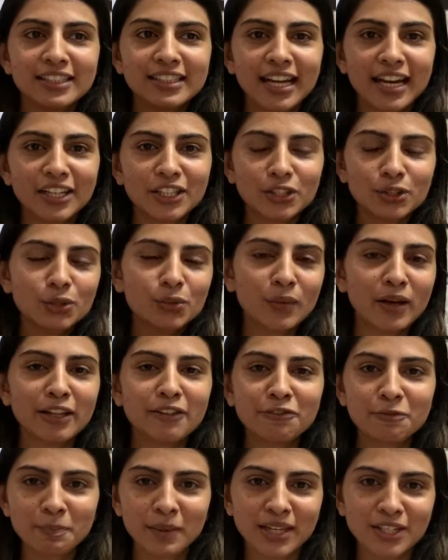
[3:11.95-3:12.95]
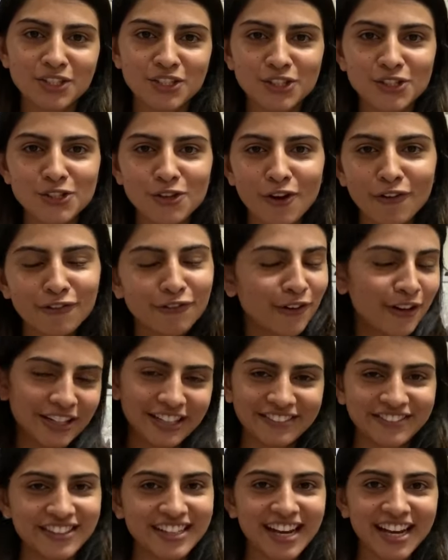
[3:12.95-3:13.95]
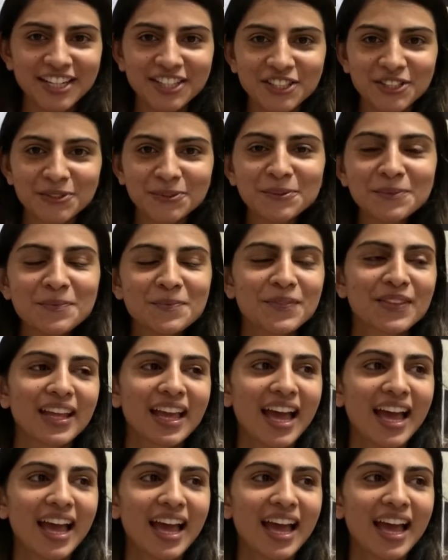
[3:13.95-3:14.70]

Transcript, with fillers: ten to twelve pages of whatever I knew.